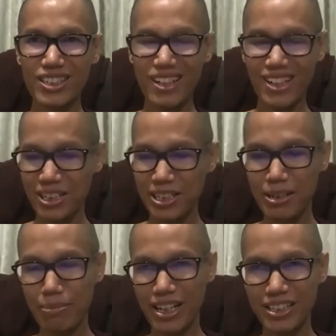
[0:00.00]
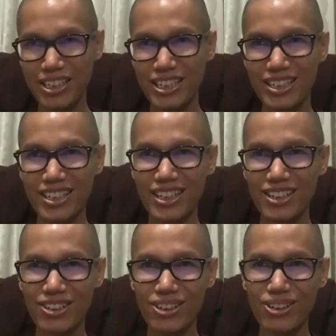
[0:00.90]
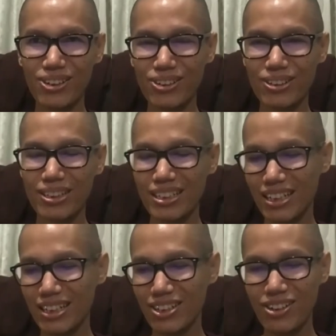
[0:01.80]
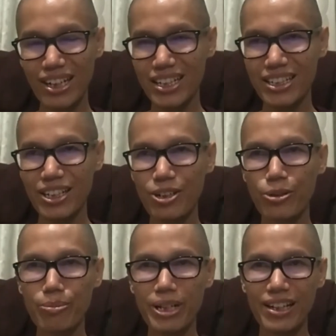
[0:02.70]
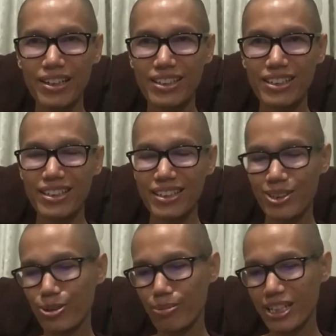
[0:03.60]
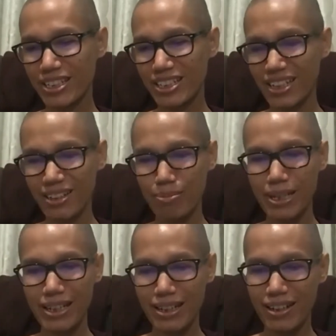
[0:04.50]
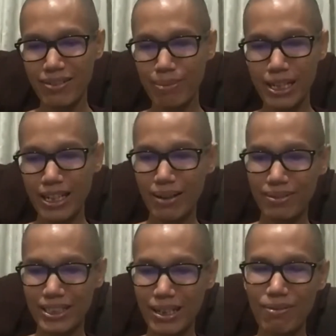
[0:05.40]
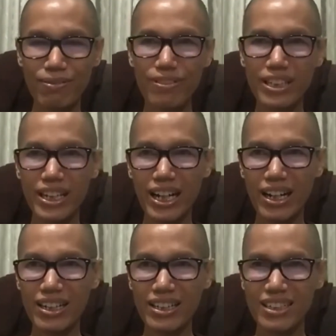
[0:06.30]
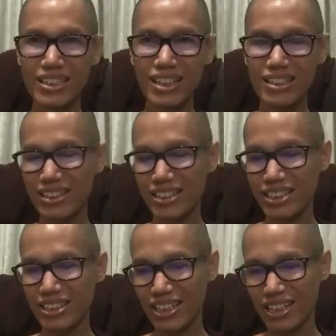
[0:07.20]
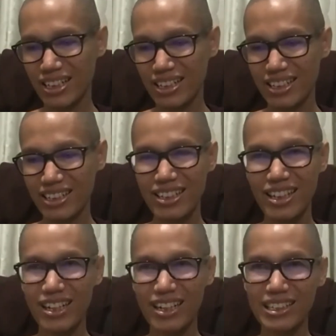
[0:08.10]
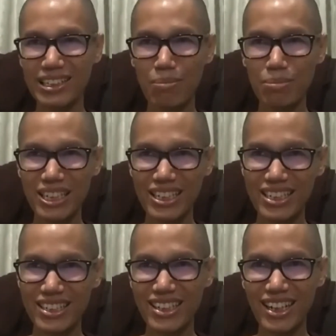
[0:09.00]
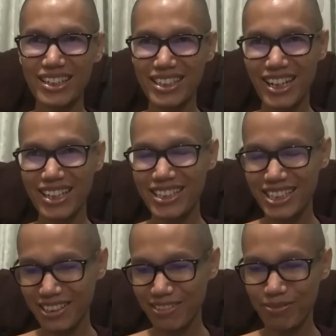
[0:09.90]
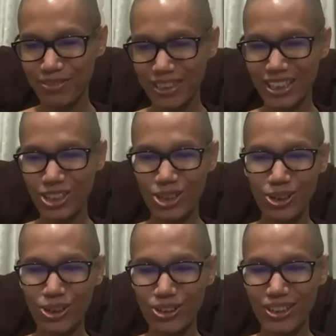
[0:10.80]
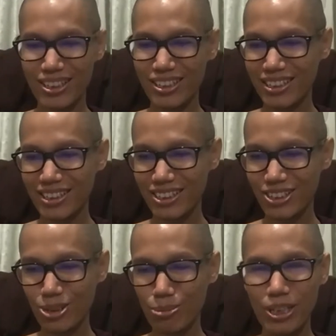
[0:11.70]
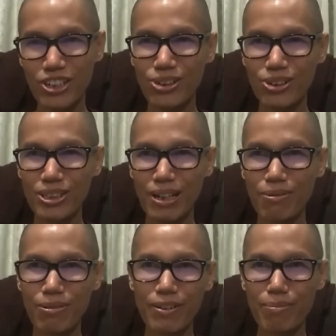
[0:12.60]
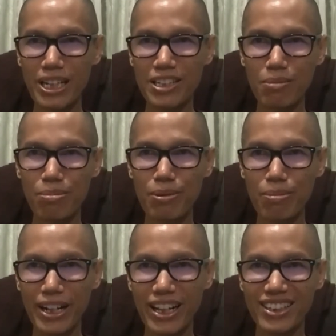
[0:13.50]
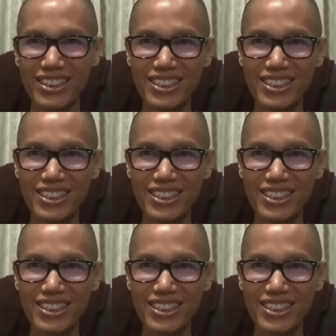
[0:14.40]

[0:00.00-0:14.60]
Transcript: demons. So not like a human. Humans may have some fear, at least something like that. And so you may know some famous people.